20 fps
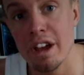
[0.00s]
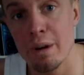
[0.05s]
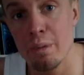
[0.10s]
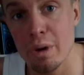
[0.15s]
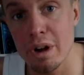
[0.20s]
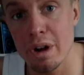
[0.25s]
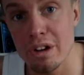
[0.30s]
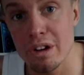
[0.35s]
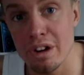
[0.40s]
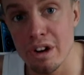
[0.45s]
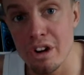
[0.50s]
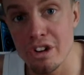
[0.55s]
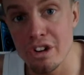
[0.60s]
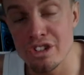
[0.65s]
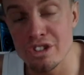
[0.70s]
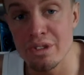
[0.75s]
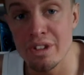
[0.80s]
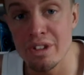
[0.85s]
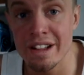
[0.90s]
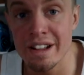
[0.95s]
and one could
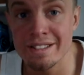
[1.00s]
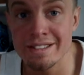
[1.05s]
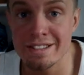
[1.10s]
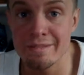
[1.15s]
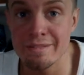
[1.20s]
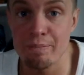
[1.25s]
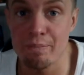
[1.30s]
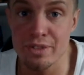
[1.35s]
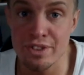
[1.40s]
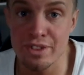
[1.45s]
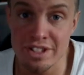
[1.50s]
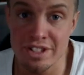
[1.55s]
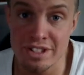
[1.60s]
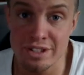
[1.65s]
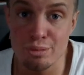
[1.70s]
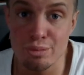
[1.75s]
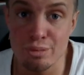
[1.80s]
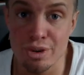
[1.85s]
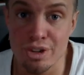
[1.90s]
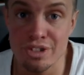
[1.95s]
argue that
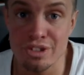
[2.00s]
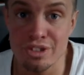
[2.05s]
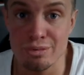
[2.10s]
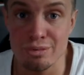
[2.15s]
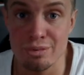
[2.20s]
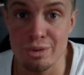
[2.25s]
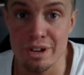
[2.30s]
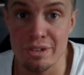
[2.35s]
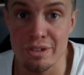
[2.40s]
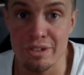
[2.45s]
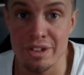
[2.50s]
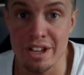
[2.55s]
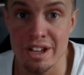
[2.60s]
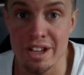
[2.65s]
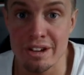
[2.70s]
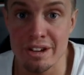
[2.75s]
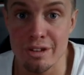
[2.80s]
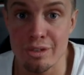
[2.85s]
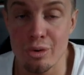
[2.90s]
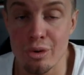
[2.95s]
she was one of
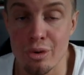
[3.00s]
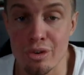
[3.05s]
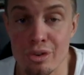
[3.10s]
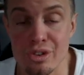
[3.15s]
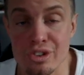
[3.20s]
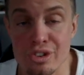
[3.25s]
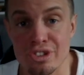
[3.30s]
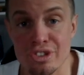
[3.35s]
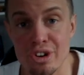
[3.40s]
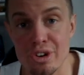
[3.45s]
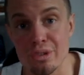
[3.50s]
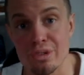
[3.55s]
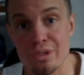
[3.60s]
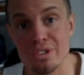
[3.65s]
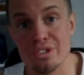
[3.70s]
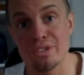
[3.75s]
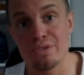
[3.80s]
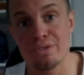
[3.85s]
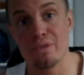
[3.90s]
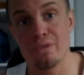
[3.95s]
the
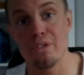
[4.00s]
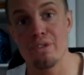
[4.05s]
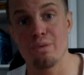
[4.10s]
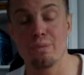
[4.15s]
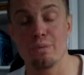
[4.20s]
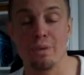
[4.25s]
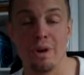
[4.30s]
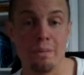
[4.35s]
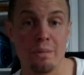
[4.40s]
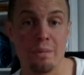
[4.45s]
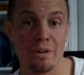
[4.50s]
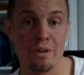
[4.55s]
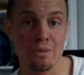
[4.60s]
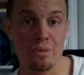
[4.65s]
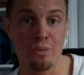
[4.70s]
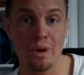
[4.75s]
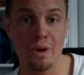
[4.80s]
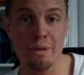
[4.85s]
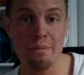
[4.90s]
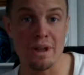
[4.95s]
cornerstones for among the
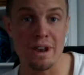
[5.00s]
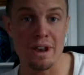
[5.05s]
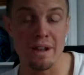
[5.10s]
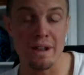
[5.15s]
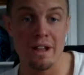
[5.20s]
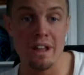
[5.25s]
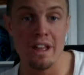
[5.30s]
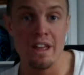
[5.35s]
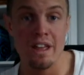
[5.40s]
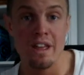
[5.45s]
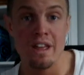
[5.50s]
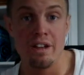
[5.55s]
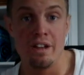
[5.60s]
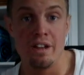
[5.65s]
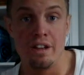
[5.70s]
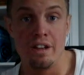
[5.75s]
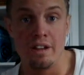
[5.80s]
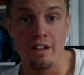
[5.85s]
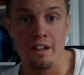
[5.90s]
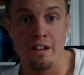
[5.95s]
women
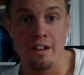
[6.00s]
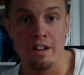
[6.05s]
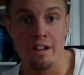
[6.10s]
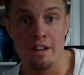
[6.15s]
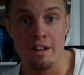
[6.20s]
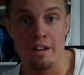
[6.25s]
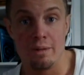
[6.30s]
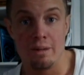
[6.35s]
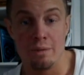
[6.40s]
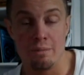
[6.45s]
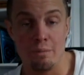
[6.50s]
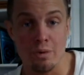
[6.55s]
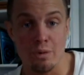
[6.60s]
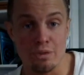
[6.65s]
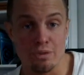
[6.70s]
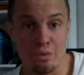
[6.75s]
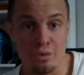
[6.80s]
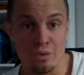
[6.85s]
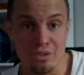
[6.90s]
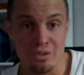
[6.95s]
with the
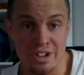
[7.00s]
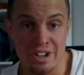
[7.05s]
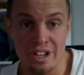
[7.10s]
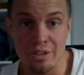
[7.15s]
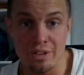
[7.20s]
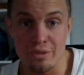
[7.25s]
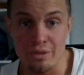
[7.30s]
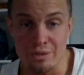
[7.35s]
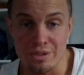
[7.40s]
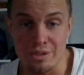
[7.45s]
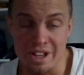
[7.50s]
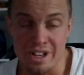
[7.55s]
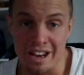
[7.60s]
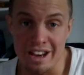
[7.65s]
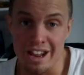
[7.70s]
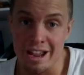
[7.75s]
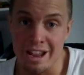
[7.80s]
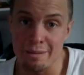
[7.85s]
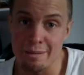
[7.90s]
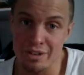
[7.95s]
most routine from
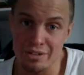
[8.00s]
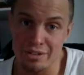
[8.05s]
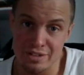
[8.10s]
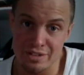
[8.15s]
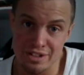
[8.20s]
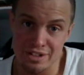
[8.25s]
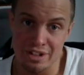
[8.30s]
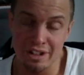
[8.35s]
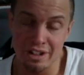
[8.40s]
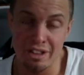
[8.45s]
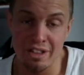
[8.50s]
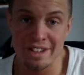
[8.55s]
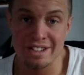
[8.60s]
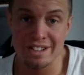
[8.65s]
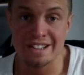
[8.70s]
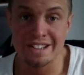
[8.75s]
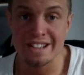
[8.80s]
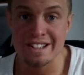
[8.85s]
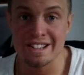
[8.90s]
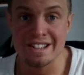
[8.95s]
TNA, but still
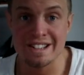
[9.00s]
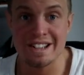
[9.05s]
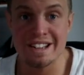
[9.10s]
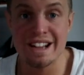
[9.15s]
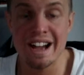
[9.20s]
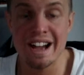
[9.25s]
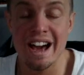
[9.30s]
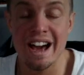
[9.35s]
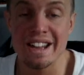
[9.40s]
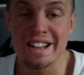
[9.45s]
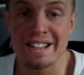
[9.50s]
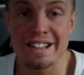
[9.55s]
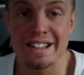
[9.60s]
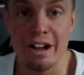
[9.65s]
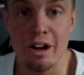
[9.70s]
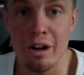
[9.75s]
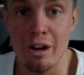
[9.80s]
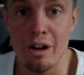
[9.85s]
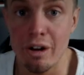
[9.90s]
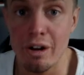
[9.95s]
that doesn't cut it
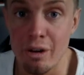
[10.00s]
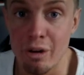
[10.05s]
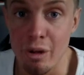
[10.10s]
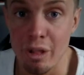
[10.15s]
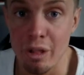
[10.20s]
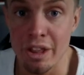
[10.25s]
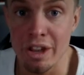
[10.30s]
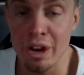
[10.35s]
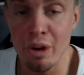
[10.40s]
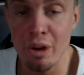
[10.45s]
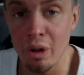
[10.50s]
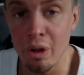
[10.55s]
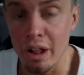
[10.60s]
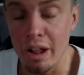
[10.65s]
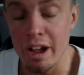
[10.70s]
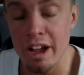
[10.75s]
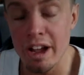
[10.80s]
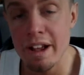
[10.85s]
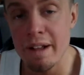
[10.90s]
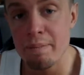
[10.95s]
all in
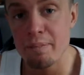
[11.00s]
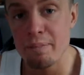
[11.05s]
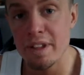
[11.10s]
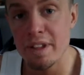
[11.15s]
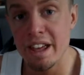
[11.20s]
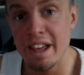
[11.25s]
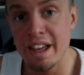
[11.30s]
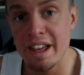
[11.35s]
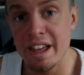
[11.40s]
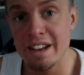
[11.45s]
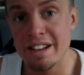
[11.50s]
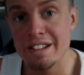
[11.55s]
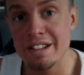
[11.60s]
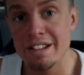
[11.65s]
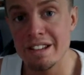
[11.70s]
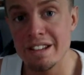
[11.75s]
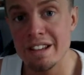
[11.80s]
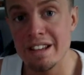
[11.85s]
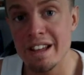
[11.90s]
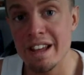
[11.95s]
all. And
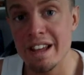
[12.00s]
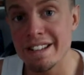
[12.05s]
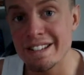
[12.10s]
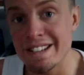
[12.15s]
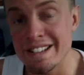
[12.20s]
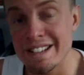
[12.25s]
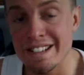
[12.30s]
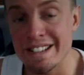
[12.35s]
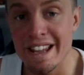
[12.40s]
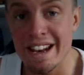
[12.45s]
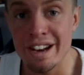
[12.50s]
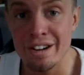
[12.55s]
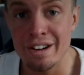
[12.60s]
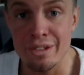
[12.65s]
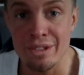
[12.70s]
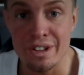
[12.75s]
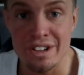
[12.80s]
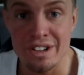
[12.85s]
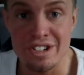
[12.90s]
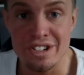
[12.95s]
as I said, I
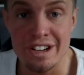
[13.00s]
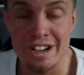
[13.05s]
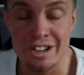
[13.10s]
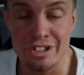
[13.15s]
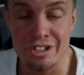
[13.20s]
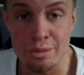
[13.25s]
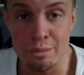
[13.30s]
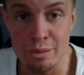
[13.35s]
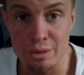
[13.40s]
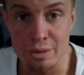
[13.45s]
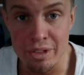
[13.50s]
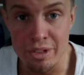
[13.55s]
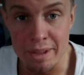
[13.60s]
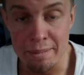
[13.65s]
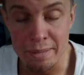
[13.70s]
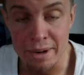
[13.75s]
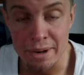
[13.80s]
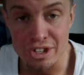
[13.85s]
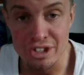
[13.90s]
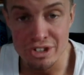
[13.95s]
don't think she contributed
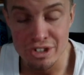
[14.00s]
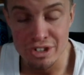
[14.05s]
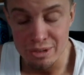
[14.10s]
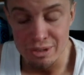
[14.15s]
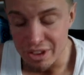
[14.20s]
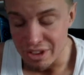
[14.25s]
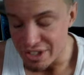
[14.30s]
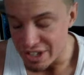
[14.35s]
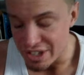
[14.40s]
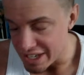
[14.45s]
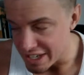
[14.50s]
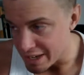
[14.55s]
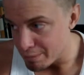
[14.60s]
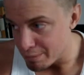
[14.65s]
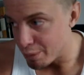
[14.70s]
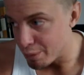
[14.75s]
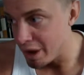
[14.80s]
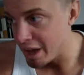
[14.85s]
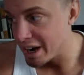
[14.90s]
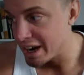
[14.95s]
that much to the
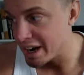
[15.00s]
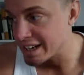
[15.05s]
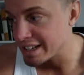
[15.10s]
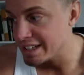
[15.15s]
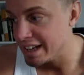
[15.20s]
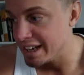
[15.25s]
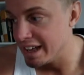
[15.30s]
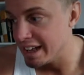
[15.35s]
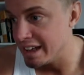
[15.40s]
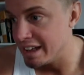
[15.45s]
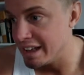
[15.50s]
TNA product